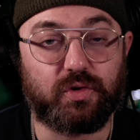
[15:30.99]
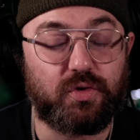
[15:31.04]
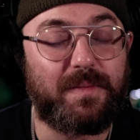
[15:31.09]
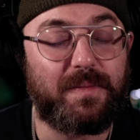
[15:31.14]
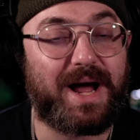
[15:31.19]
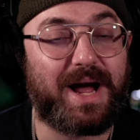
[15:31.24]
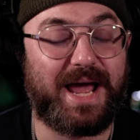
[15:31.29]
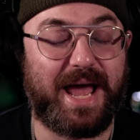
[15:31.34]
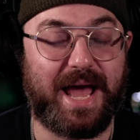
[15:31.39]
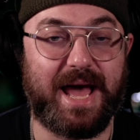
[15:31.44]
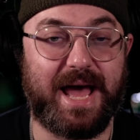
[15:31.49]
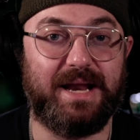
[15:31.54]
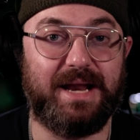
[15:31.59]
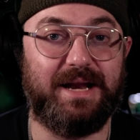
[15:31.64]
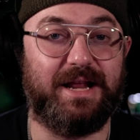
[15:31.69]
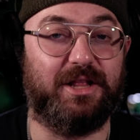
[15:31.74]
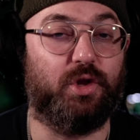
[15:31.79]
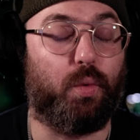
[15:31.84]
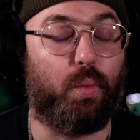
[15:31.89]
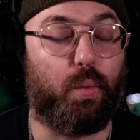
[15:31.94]
through my
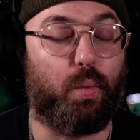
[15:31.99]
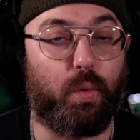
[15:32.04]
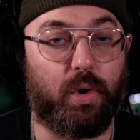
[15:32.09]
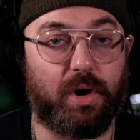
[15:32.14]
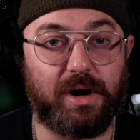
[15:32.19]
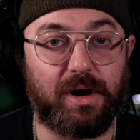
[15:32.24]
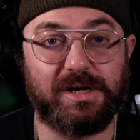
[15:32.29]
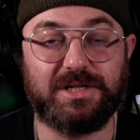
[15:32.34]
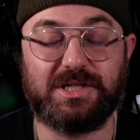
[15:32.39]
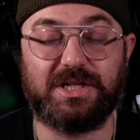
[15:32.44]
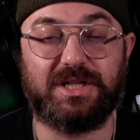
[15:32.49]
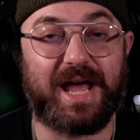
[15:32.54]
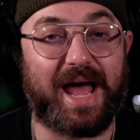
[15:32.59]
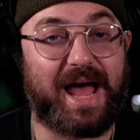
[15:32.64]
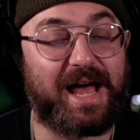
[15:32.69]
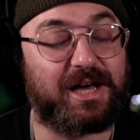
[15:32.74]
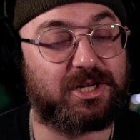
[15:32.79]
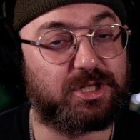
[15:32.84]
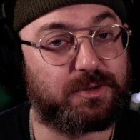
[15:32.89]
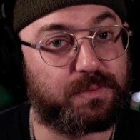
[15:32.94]
head and the words and
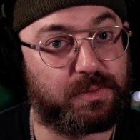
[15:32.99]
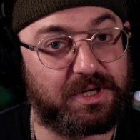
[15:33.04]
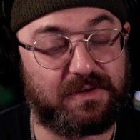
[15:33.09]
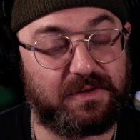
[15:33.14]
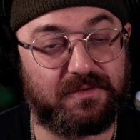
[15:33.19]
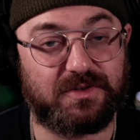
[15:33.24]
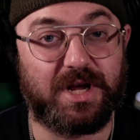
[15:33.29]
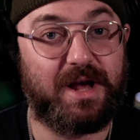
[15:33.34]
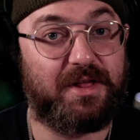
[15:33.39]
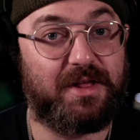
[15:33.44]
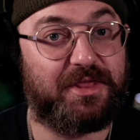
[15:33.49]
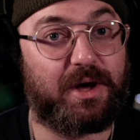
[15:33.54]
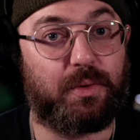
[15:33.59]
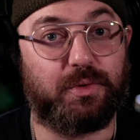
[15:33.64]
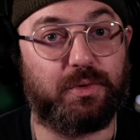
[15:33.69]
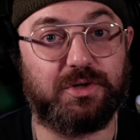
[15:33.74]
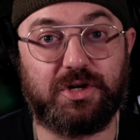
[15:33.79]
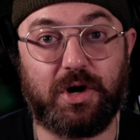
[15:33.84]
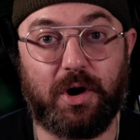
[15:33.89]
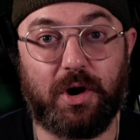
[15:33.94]
the expletives that
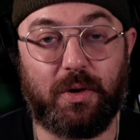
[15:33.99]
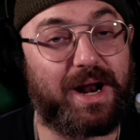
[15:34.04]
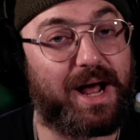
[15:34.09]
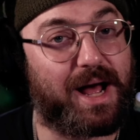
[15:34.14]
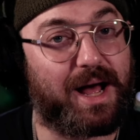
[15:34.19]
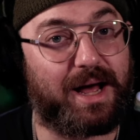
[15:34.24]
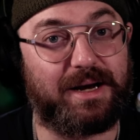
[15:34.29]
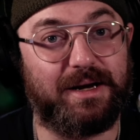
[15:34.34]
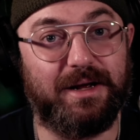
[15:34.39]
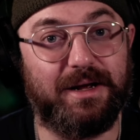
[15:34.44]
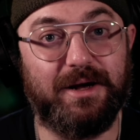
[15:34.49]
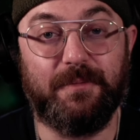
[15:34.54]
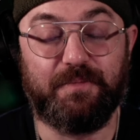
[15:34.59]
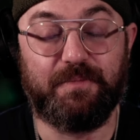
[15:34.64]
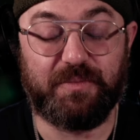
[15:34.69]
was going on